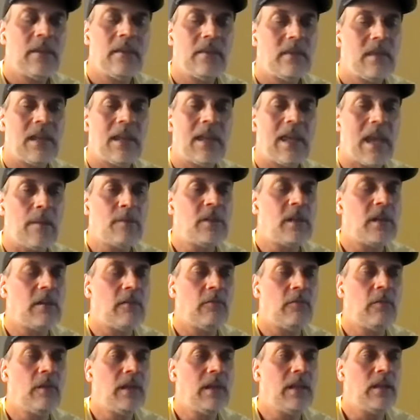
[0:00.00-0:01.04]
they captured it
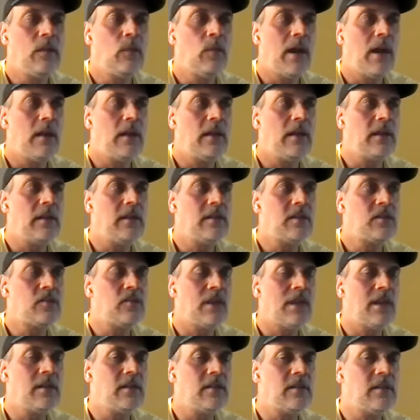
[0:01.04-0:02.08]
really well in
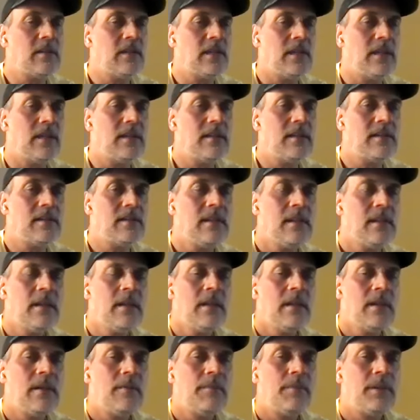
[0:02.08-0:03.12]
Stranger Things,
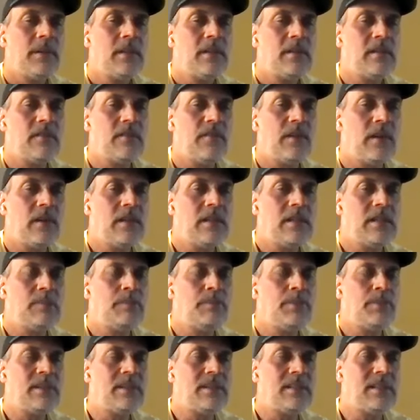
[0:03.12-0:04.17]
but there's a very
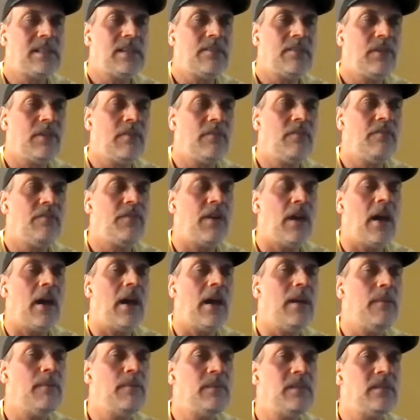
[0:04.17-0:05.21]
specific
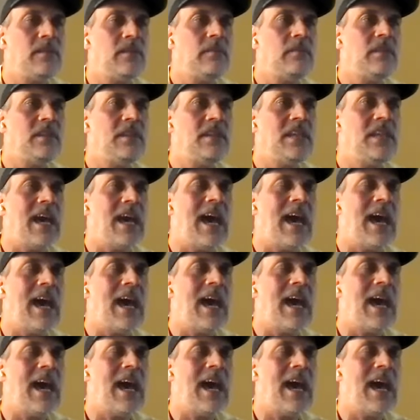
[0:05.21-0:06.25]
vibe to
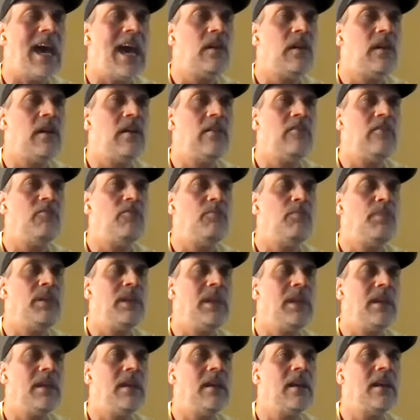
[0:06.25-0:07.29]
that era
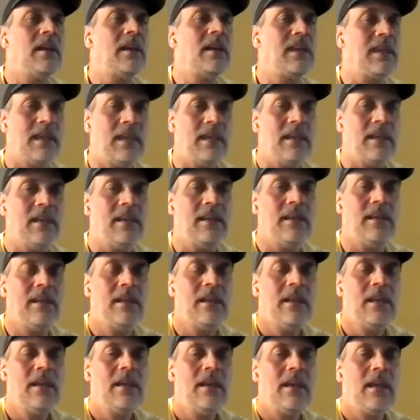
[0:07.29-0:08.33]
of being a
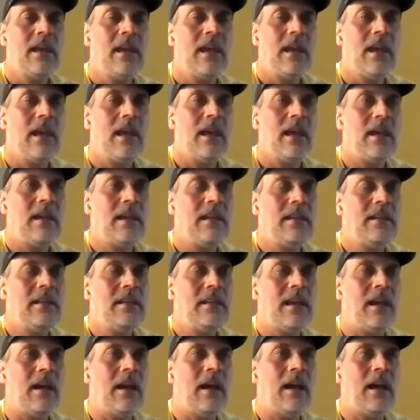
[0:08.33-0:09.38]
kid.
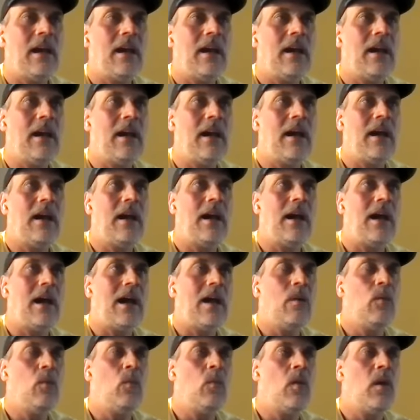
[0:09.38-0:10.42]
And
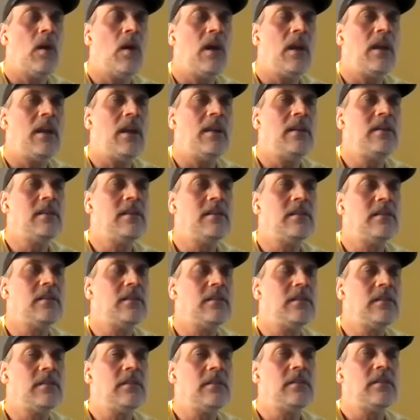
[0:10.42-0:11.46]
I wanted
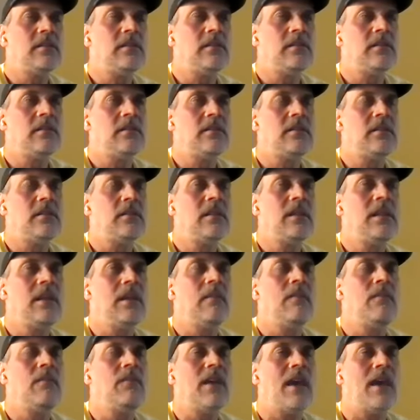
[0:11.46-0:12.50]
to
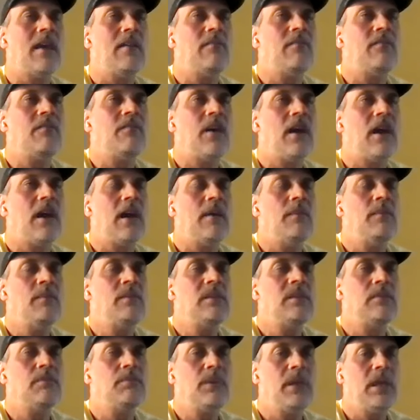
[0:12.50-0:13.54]
give that vibe
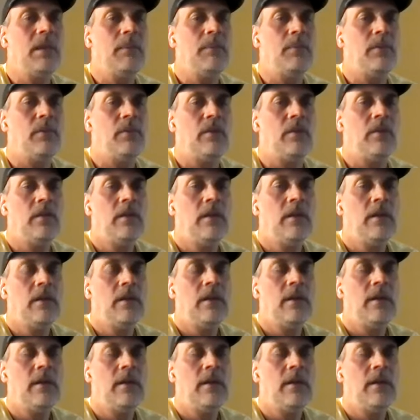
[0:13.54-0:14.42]
to people,